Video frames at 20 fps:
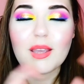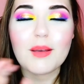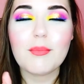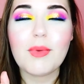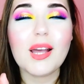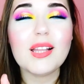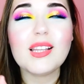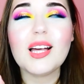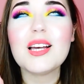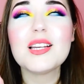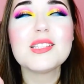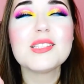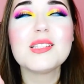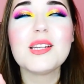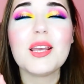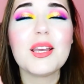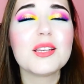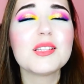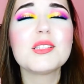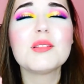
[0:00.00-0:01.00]
my last
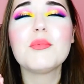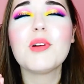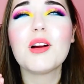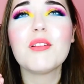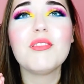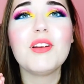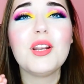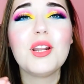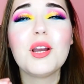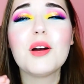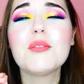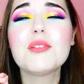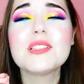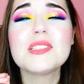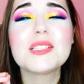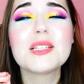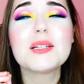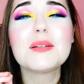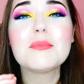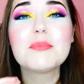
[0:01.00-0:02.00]
ASMR video
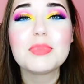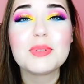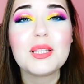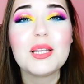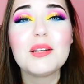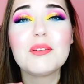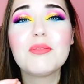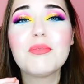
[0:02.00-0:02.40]
was a complete